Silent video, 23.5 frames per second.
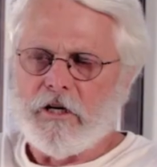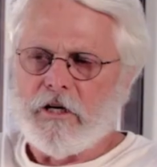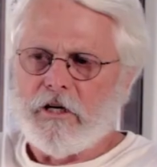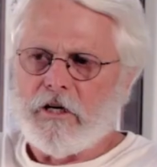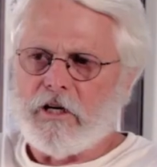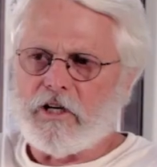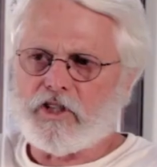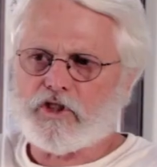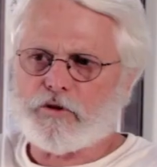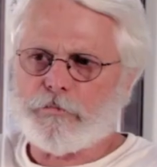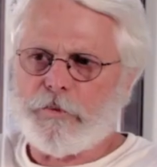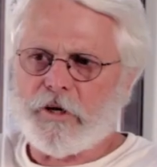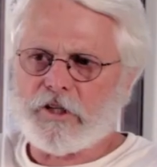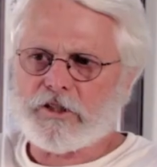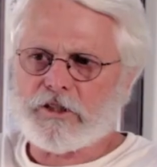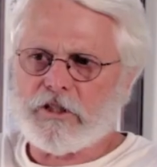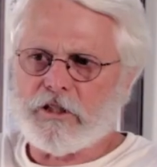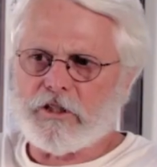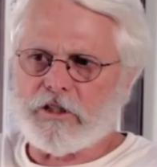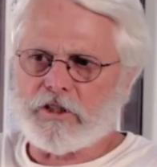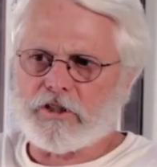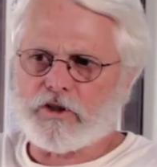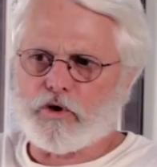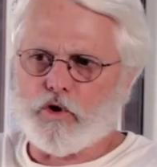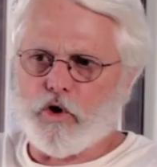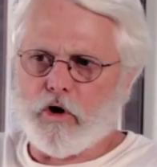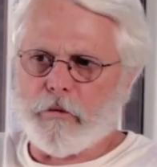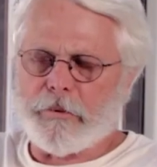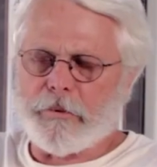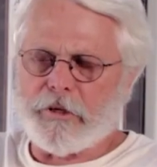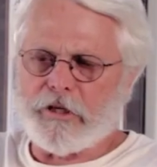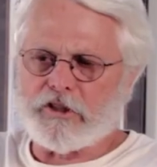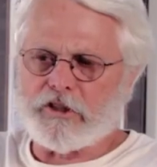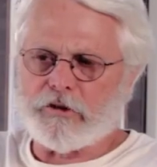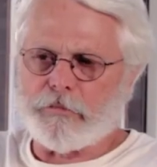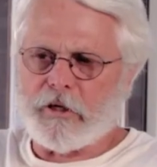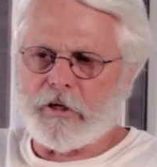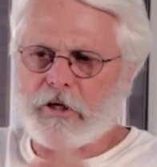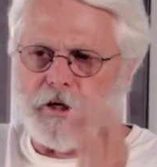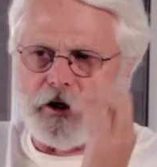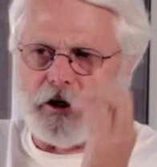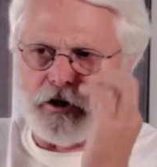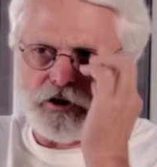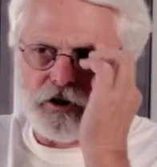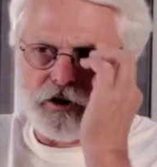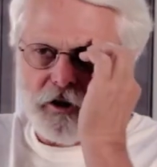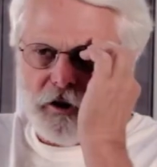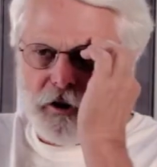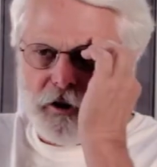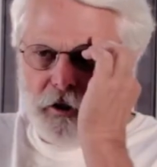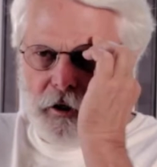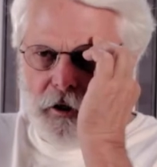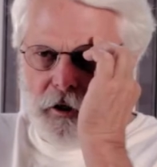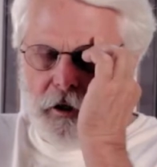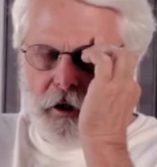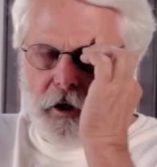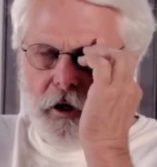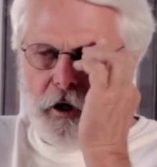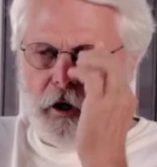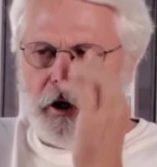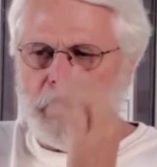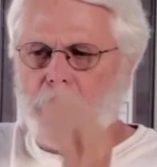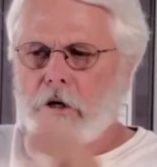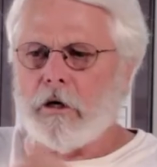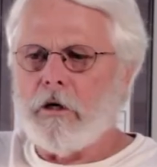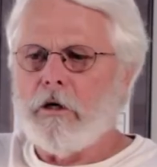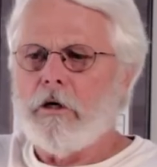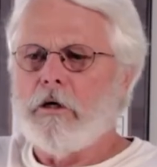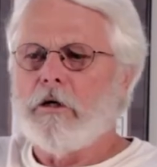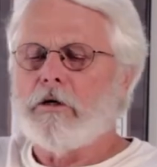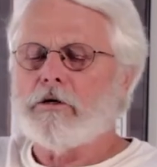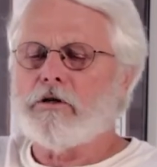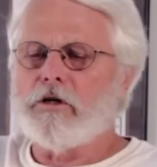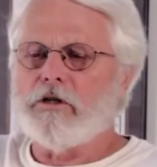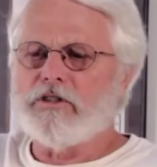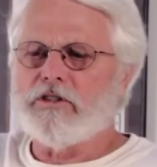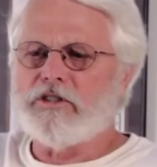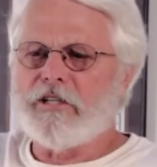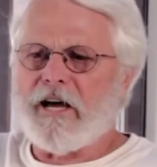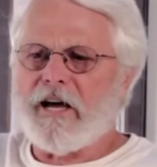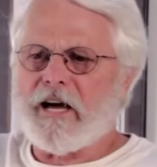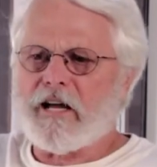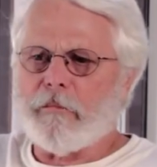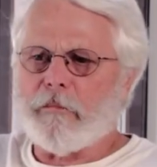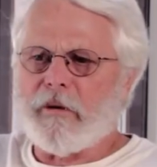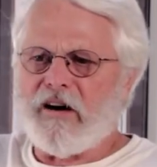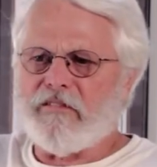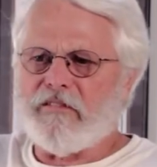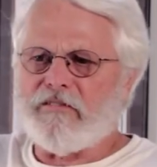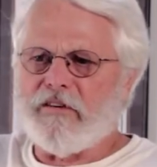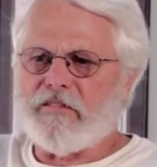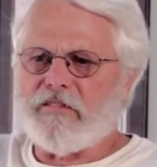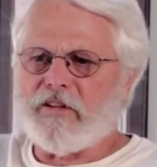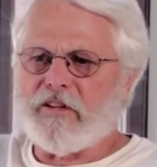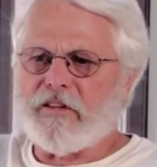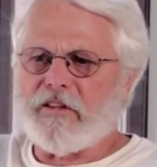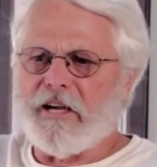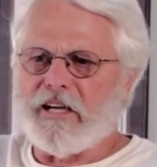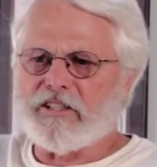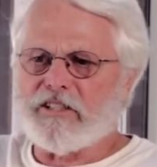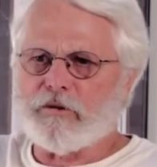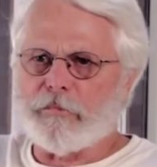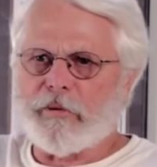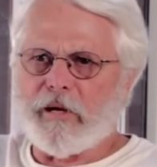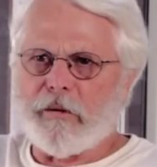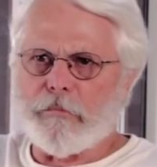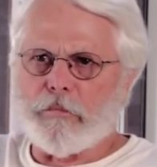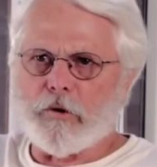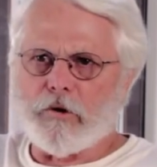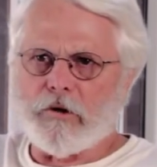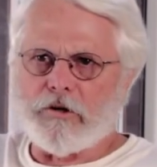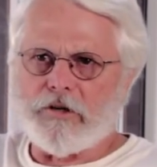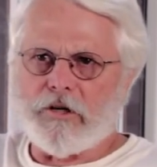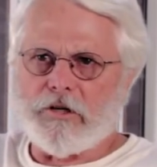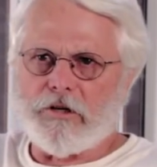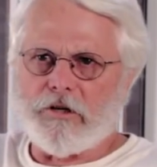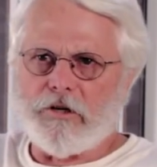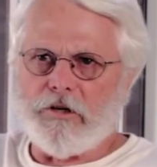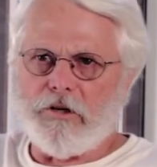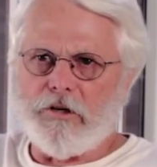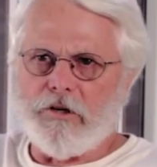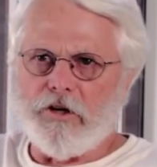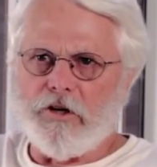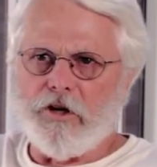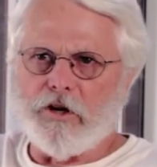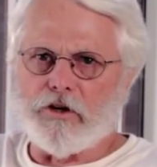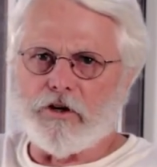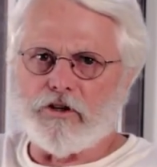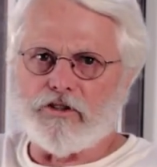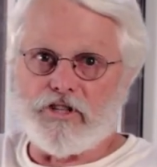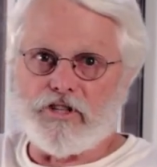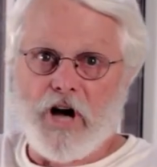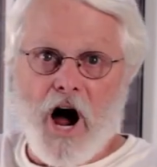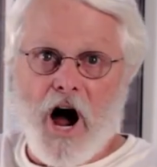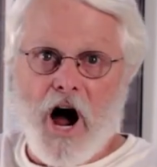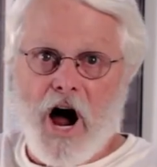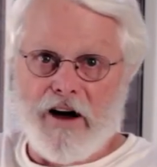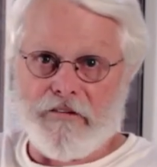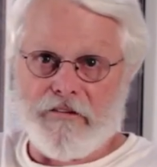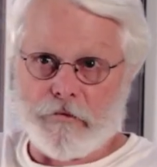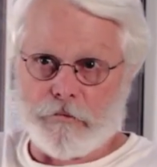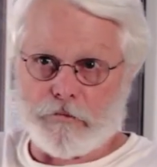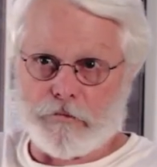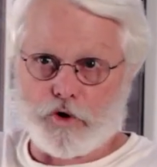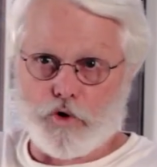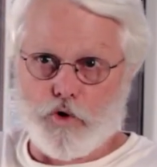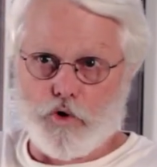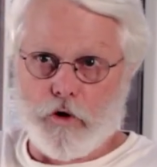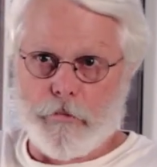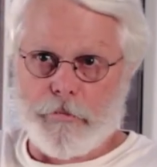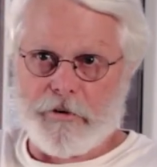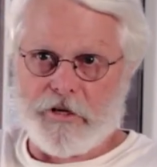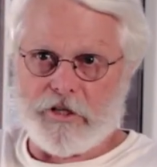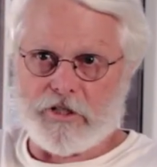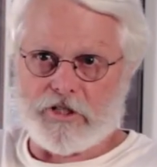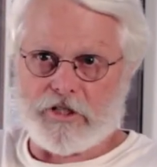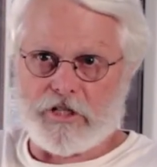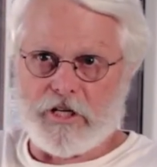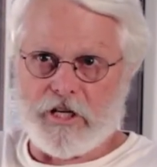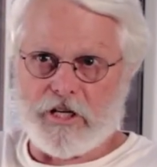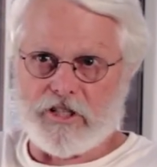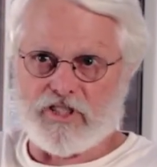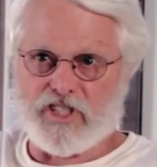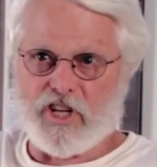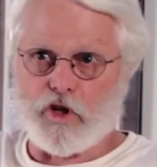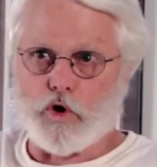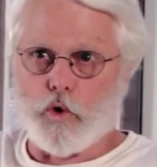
especially the scorpions, because turns out about 50,000 people a year die from scorpion stings in the